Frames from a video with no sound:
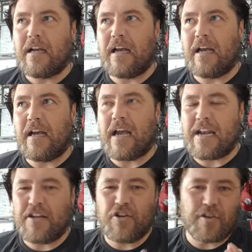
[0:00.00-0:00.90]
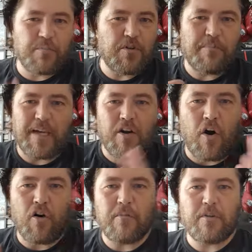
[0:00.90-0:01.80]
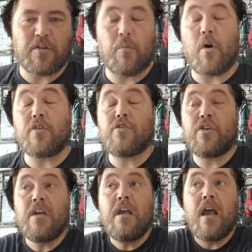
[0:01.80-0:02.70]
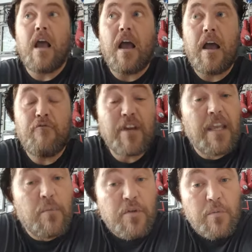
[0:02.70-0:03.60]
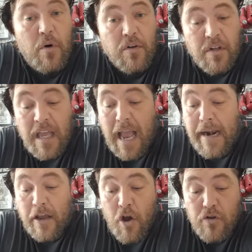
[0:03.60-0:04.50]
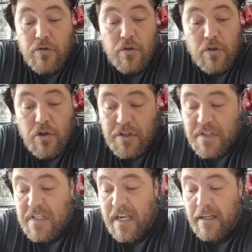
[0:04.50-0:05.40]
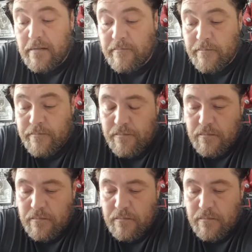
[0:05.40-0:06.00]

and it just would have been horrible to watch, and Ricky would have won. And I also could have seen